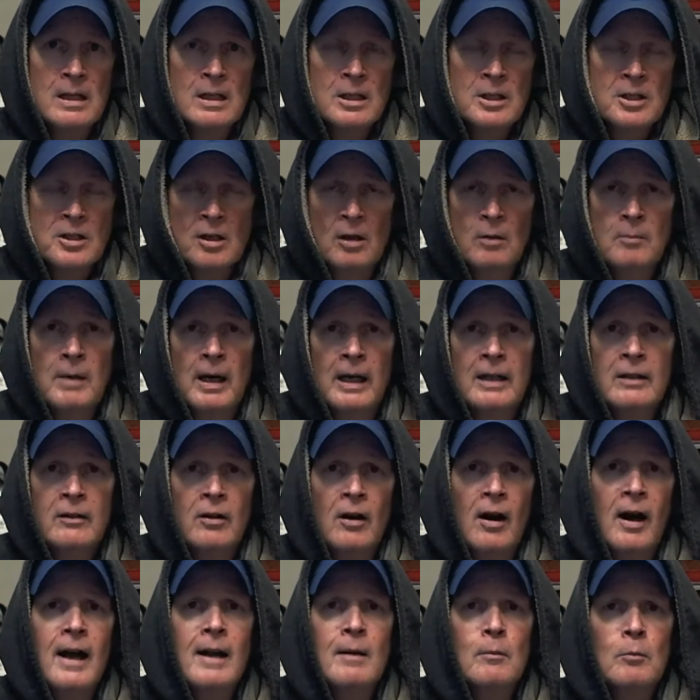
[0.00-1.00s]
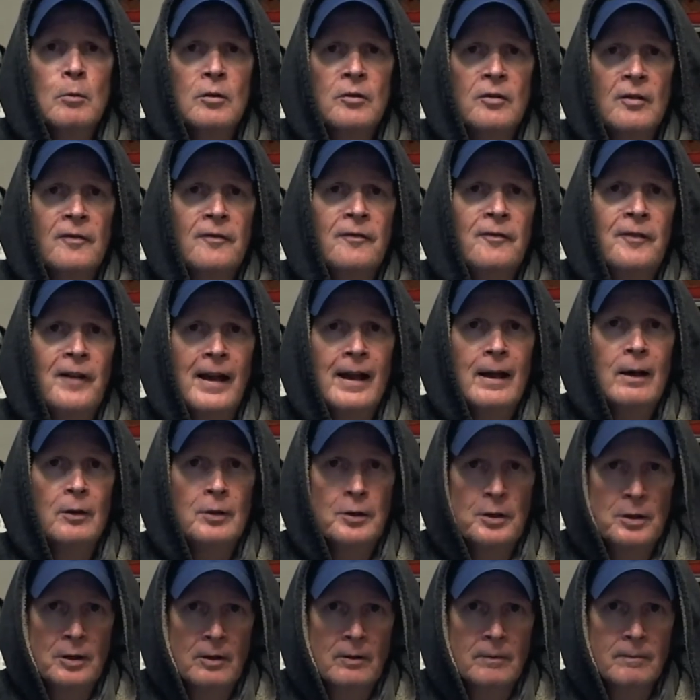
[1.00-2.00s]
So my time was a
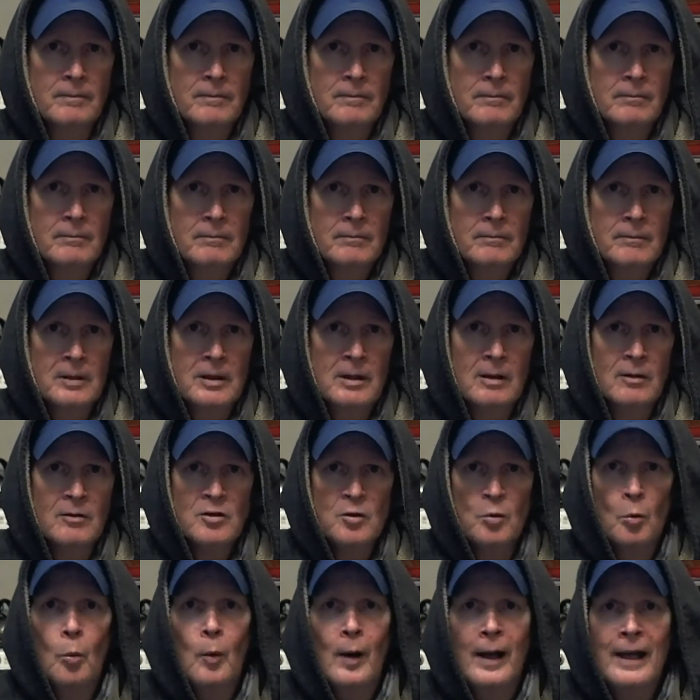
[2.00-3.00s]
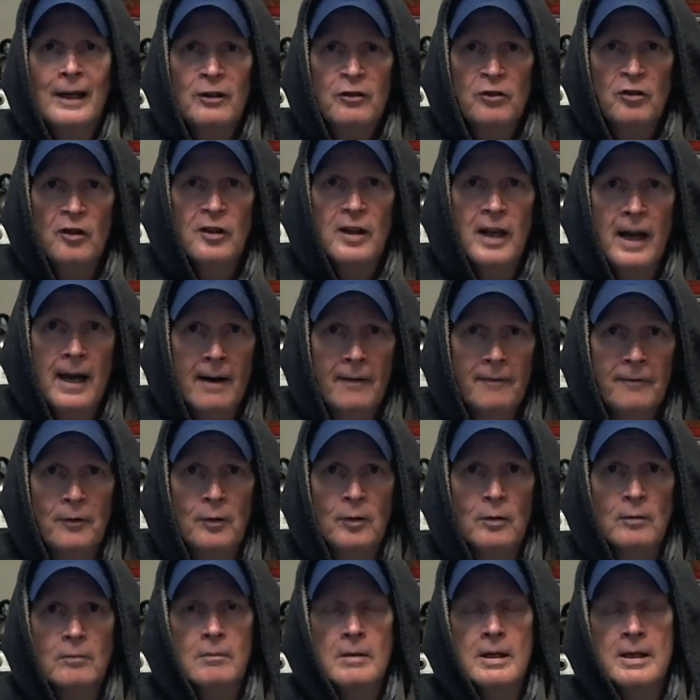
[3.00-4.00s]
failure. It was a wasted
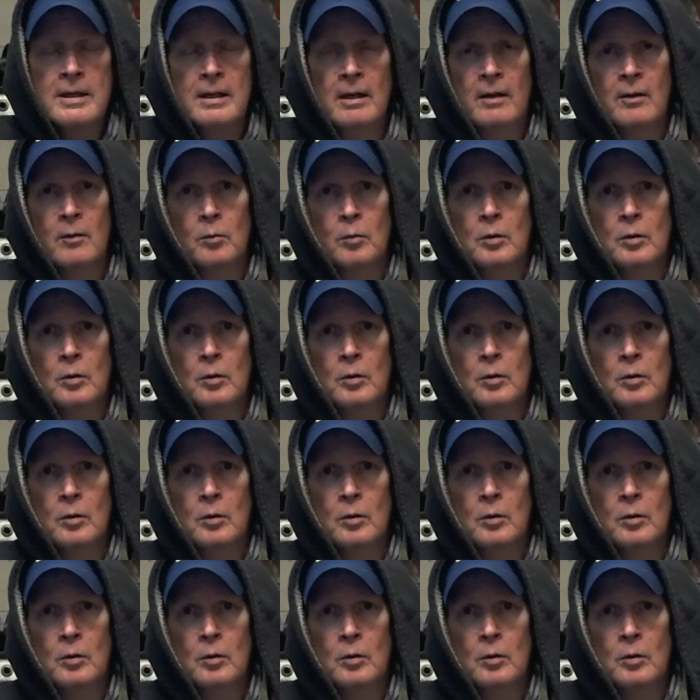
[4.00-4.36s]
effort, in other